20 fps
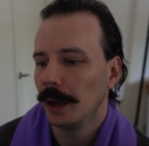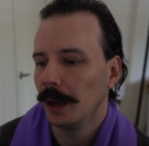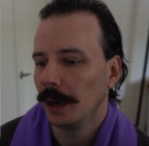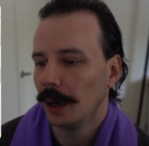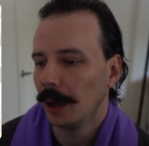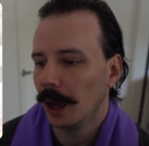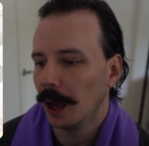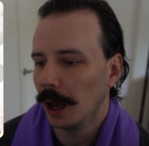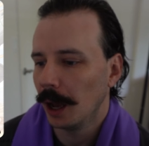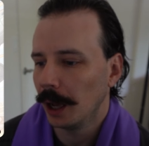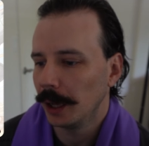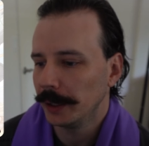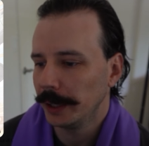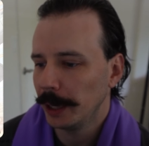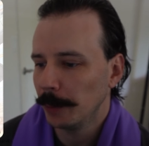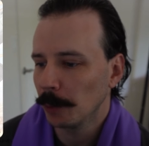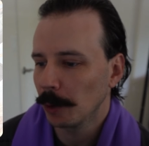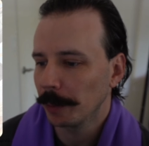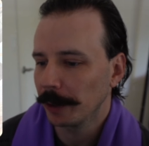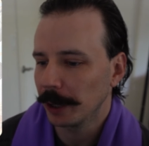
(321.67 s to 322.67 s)

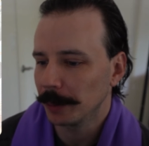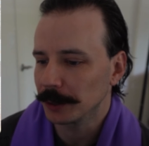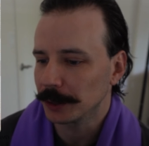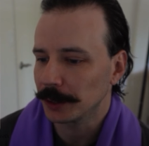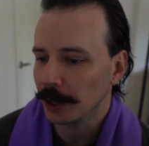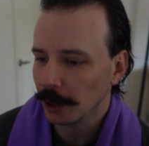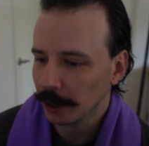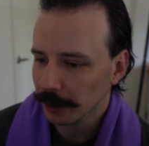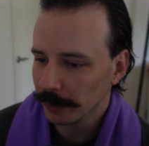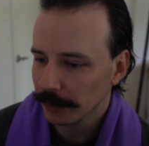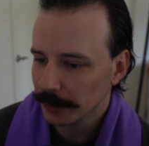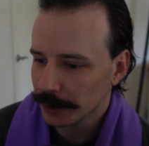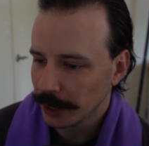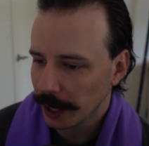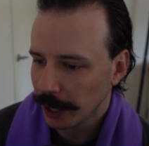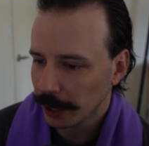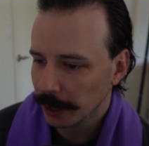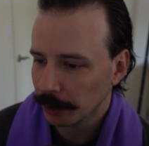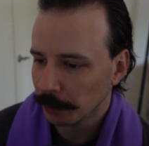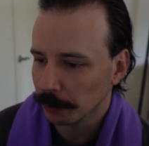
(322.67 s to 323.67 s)
Namor becomes the target of the
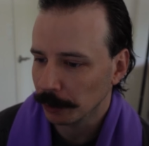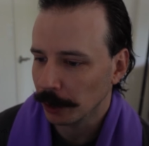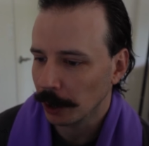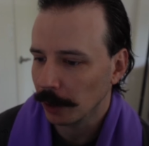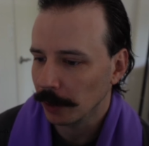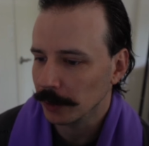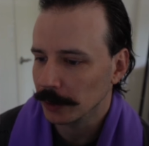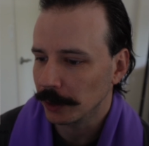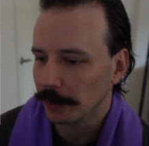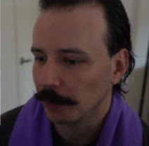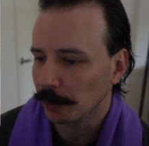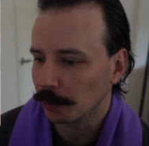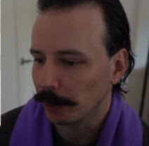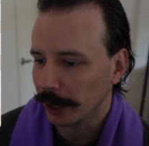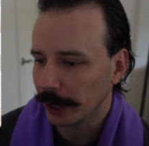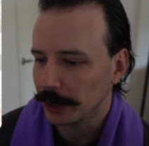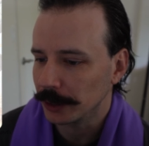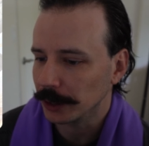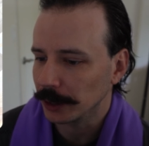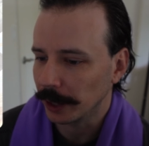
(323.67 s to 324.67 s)
attack, regardless of the
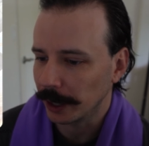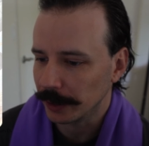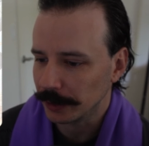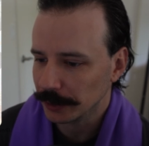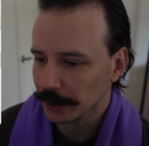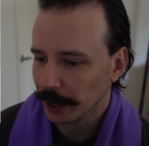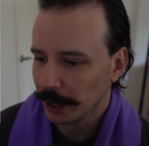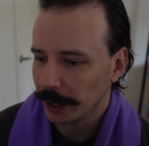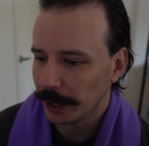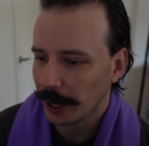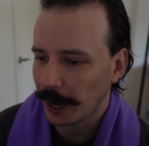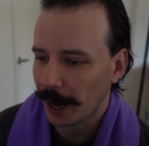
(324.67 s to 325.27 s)
range and line of sight.